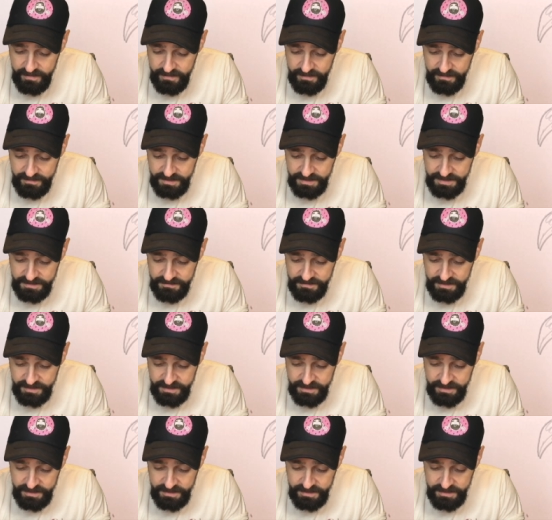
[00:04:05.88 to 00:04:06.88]
On this
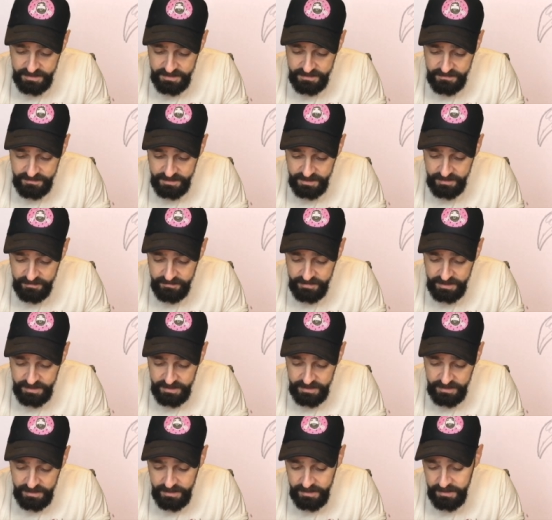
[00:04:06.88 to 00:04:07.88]
one, this one can
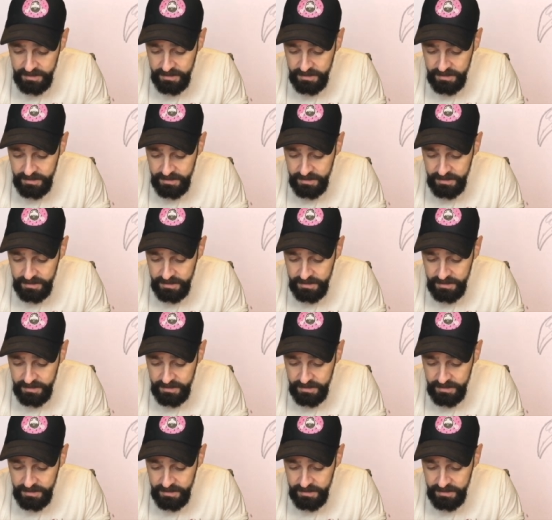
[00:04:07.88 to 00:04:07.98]
be